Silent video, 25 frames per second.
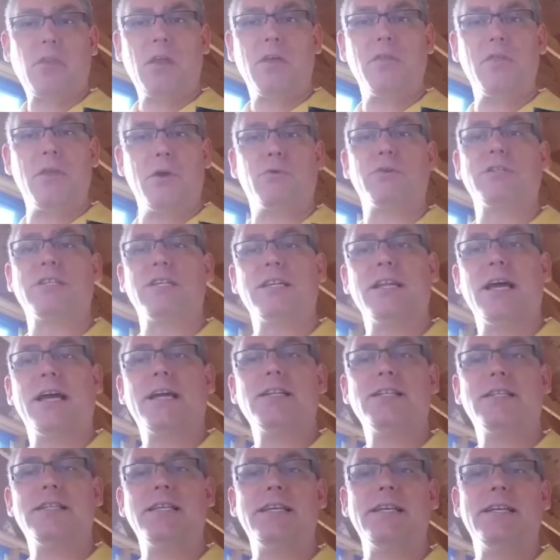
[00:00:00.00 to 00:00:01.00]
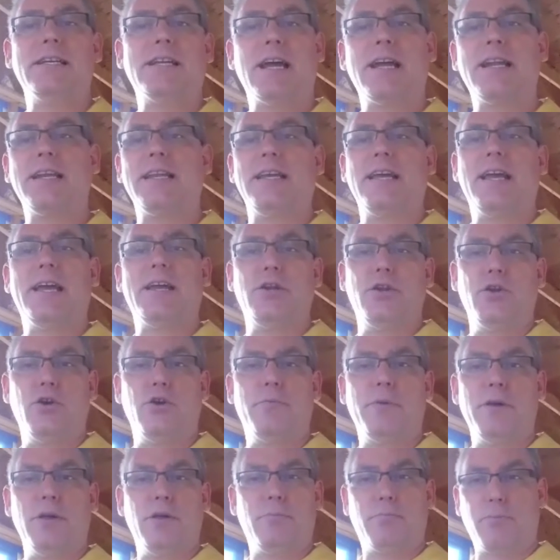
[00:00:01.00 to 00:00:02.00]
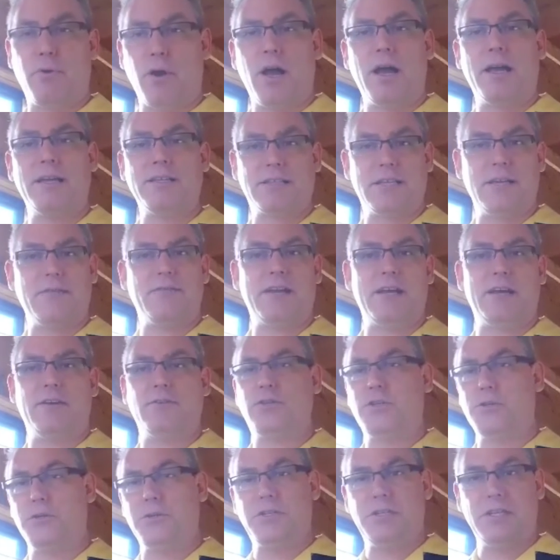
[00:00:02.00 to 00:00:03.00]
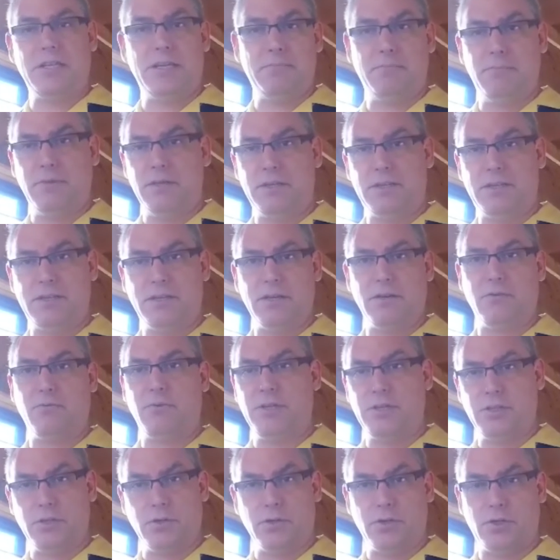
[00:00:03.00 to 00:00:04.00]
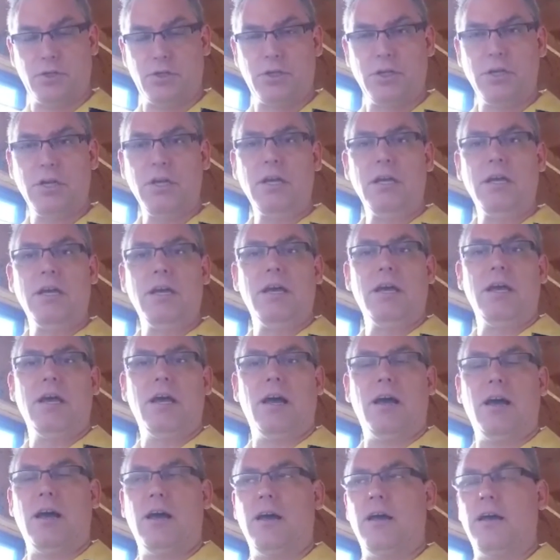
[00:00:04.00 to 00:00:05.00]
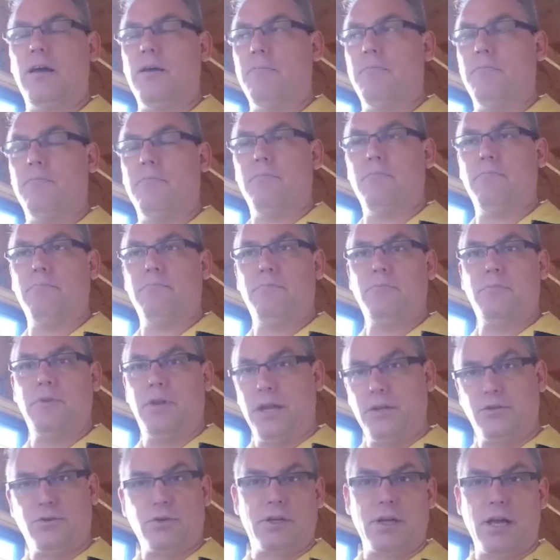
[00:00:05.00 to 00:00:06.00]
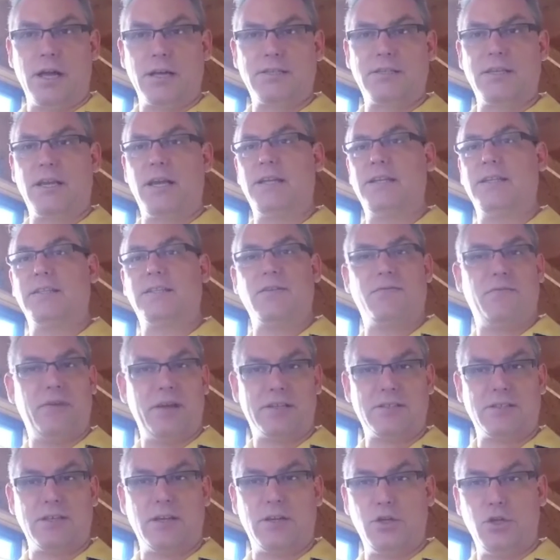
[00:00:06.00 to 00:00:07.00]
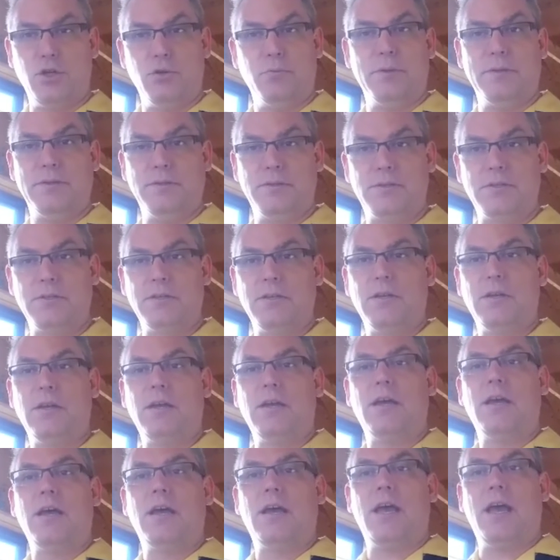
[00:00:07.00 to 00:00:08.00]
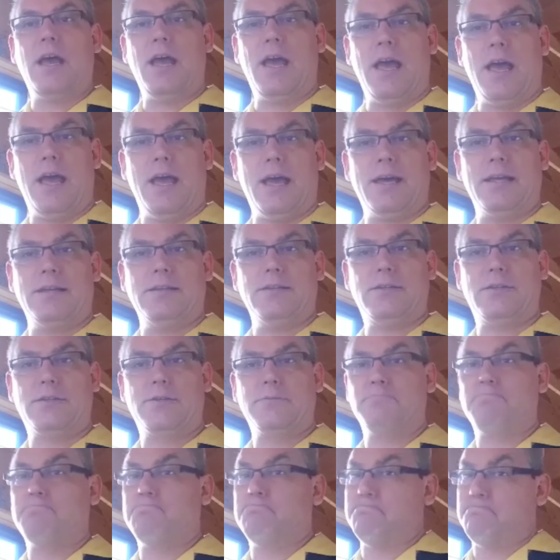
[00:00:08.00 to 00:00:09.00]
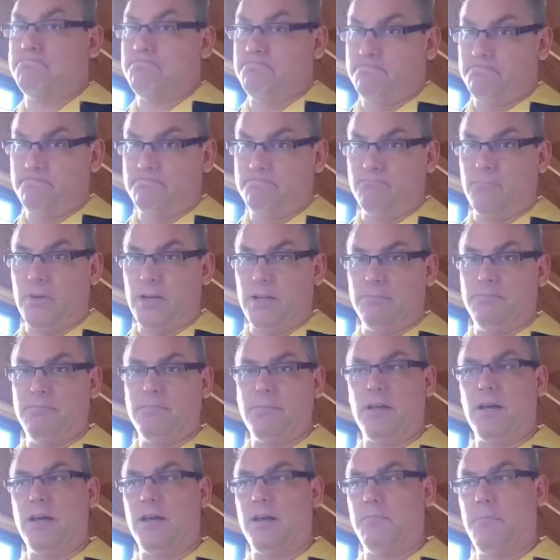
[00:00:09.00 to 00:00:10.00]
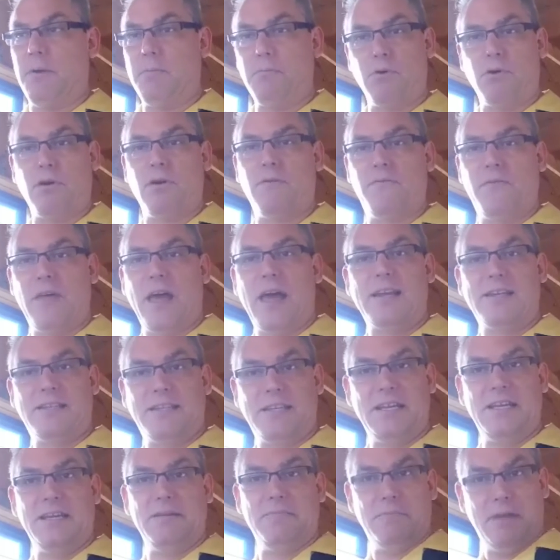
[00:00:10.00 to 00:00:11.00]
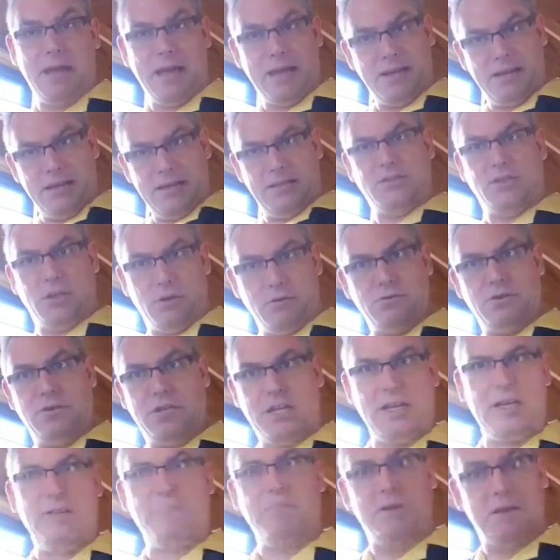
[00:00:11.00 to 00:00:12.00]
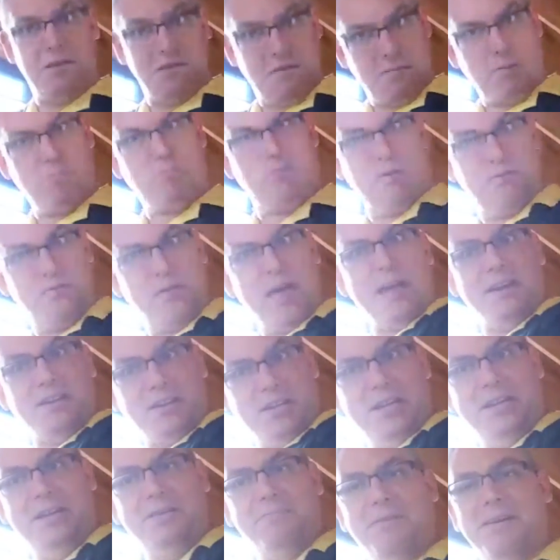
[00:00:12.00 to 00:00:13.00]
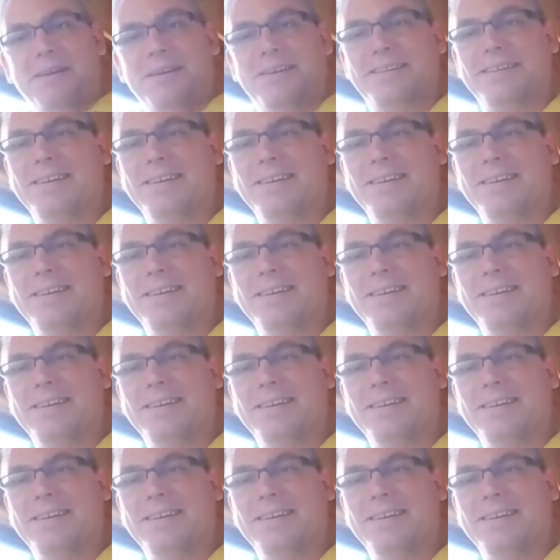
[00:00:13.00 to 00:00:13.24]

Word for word: There was a 1998 Nobel Prize given out to a team that researched nitric oxide and its effects on humans, and well, a member of that team had his own team, and a member of that team